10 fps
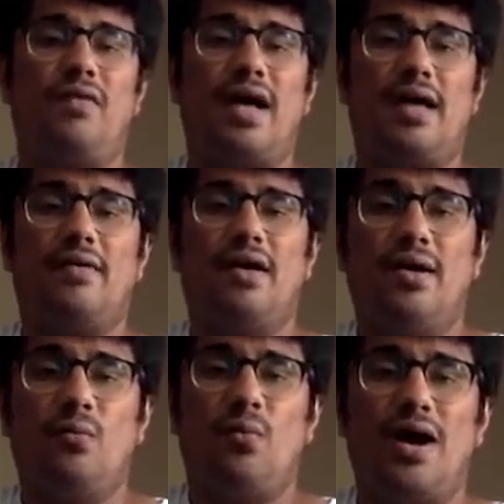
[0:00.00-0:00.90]
1
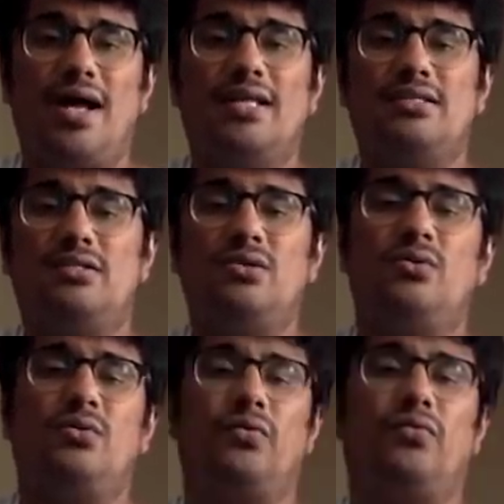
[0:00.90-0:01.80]
2
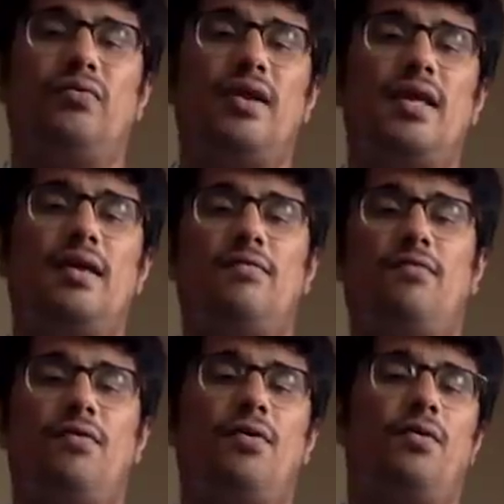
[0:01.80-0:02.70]
3 4
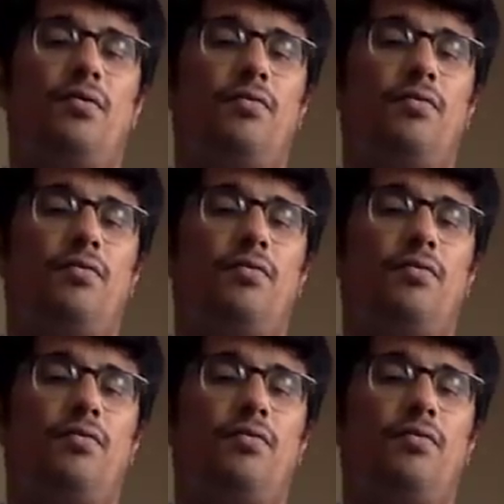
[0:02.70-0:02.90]
5,